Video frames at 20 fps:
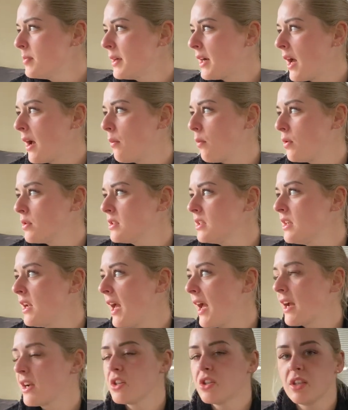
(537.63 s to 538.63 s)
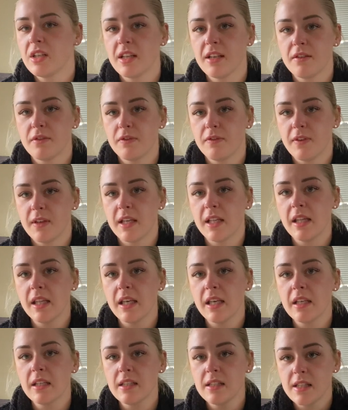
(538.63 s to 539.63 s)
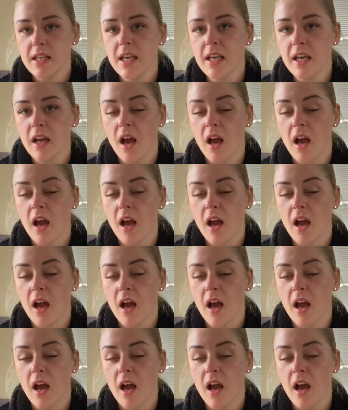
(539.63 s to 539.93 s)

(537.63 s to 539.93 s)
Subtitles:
but I wasn't actually feeling sick.